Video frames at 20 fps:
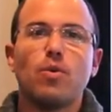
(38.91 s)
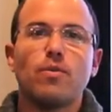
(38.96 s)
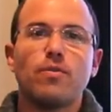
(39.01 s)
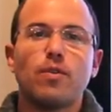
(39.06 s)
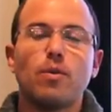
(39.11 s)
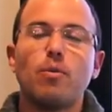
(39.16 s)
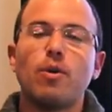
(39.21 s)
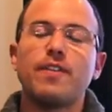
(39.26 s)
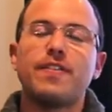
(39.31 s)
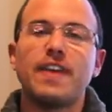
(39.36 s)

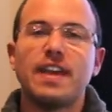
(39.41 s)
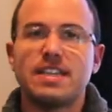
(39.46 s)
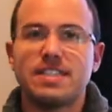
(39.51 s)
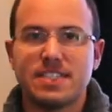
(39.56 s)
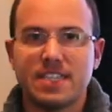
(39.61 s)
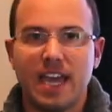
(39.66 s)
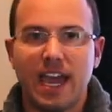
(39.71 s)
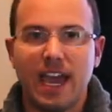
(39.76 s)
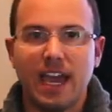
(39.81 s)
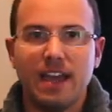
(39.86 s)
from what they
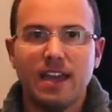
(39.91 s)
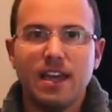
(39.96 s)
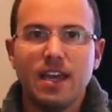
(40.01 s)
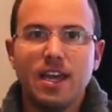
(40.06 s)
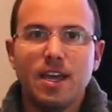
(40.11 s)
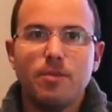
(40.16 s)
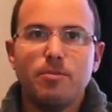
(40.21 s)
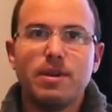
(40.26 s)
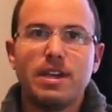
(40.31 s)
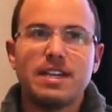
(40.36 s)
say.
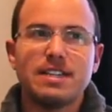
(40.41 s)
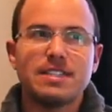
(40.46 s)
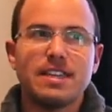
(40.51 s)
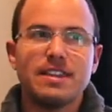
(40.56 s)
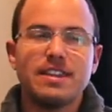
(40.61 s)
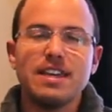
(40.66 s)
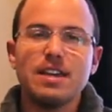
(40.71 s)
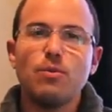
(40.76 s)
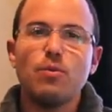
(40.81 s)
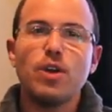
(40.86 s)
Because I
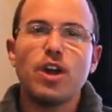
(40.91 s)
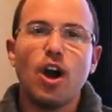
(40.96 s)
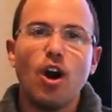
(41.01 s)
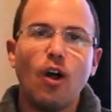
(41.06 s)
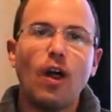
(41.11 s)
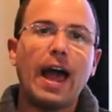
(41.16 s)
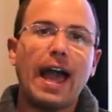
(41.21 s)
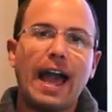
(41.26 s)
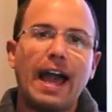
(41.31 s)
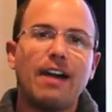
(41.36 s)
think we
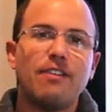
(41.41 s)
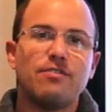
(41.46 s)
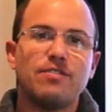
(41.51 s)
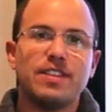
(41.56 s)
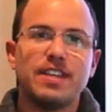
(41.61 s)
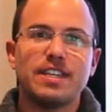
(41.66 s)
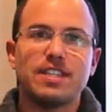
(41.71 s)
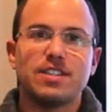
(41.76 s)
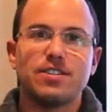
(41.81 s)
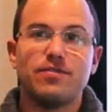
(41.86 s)
all have
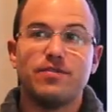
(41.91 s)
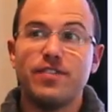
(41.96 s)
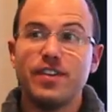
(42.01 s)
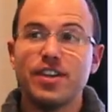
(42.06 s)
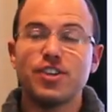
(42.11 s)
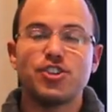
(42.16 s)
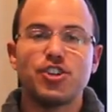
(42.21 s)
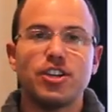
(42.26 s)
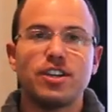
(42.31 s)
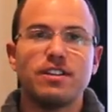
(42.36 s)
this
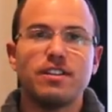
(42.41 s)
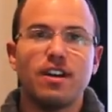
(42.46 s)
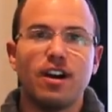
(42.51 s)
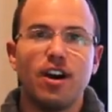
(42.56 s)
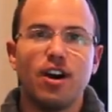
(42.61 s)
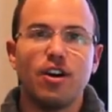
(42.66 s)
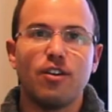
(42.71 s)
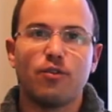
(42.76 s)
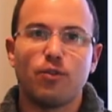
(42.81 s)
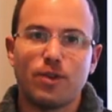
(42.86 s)
vision
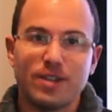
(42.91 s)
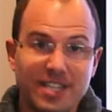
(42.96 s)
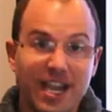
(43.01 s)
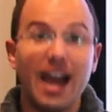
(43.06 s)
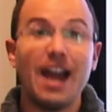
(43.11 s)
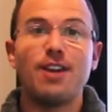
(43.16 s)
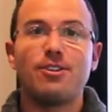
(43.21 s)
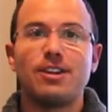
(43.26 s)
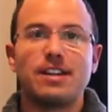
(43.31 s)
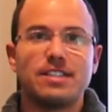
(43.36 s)
of
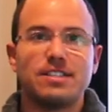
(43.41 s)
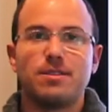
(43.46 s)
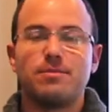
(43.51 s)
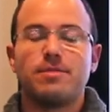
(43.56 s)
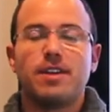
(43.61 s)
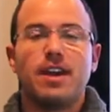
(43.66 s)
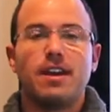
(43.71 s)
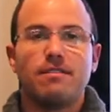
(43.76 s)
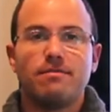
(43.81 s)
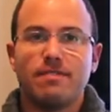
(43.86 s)
retiring
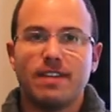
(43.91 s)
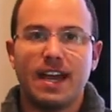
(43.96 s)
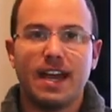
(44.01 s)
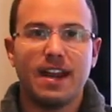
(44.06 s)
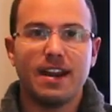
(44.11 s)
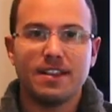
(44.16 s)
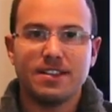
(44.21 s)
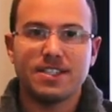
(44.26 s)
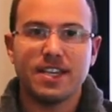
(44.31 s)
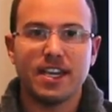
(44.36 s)
someday.
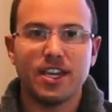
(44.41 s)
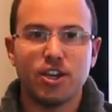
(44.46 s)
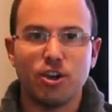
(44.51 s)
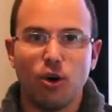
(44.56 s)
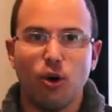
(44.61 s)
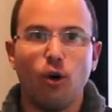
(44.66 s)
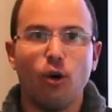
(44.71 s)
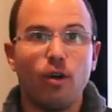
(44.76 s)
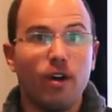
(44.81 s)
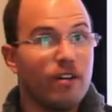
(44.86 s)
That is a
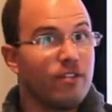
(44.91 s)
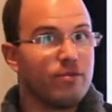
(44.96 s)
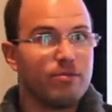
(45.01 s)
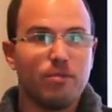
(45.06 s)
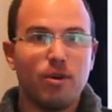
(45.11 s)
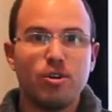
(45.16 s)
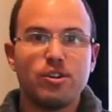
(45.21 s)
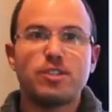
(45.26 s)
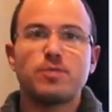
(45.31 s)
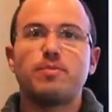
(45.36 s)
goal of
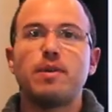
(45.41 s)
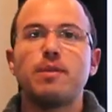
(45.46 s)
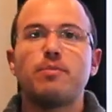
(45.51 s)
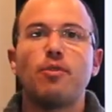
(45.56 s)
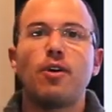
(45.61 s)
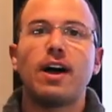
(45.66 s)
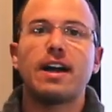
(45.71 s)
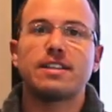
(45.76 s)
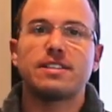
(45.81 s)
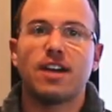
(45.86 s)
most
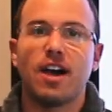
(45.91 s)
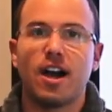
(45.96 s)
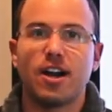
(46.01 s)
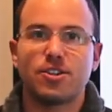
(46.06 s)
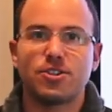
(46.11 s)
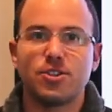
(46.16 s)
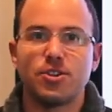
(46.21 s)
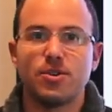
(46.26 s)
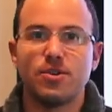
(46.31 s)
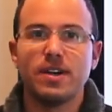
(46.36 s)
people I
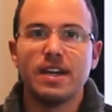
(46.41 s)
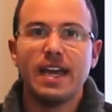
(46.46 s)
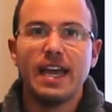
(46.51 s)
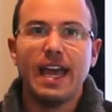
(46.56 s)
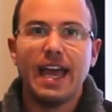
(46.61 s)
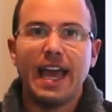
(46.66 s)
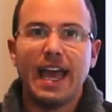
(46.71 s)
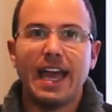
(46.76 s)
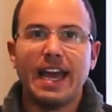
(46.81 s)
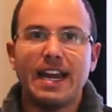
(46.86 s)
talk to.
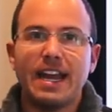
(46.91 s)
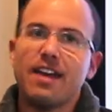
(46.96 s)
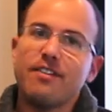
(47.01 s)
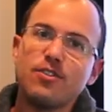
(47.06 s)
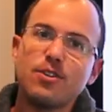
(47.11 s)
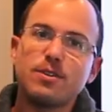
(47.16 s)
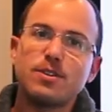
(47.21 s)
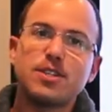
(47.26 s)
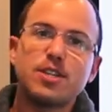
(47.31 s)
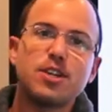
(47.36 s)
And
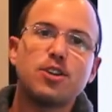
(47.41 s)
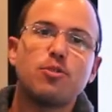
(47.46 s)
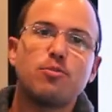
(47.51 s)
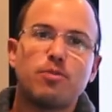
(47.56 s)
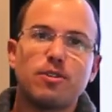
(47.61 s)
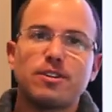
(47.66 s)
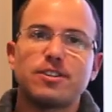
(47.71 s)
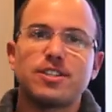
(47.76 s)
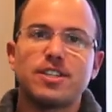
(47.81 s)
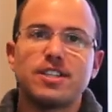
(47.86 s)
every single
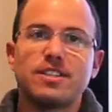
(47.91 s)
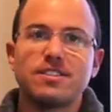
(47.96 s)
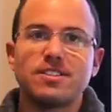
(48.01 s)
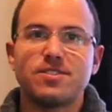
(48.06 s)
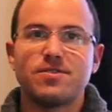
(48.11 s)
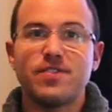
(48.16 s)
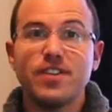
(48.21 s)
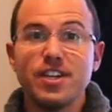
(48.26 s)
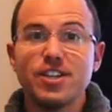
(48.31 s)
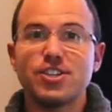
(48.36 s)
person's
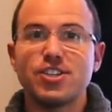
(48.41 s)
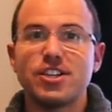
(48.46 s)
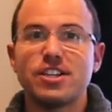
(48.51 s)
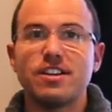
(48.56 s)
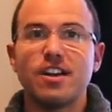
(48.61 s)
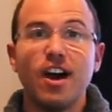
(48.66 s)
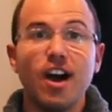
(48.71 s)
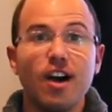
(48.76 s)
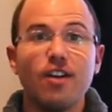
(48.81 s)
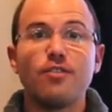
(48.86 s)
vision
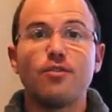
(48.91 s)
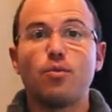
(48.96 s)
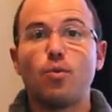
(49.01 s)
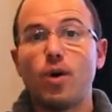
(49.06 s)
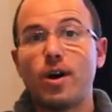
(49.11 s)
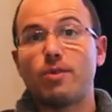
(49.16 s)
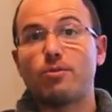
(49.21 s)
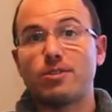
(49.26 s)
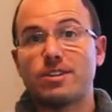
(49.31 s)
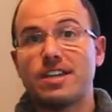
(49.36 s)
of
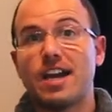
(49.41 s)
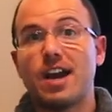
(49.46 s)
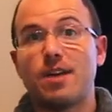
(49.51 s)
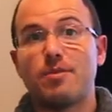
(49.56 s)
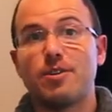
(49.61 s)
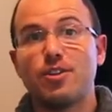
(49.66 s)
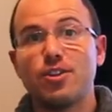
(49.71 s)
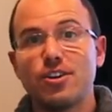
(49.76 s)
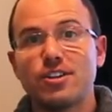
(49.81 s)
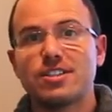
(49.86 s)
what
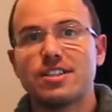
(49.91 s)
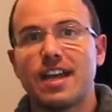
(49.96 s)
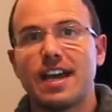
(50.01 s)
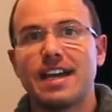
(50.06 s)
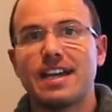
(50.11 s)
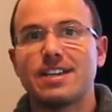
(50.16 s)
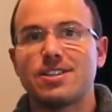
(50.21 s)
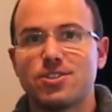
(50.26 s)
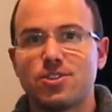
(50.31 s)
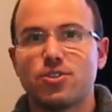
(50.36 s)
retirement looks
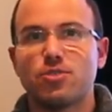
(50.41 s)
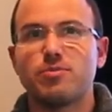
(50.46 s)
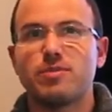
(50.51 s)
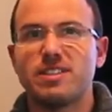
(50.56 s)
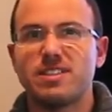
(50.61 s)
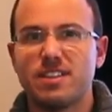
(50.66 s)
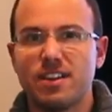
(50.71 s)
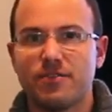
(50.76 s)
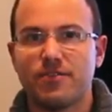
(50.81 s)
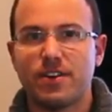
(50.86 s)
like is a little
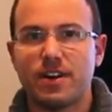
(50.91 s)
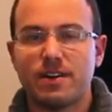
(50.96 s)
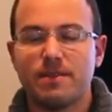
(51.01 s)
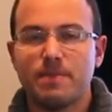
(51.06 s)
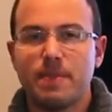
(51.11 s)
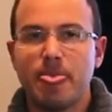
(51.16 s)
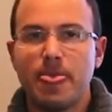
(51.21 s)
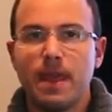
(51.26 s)
bit different.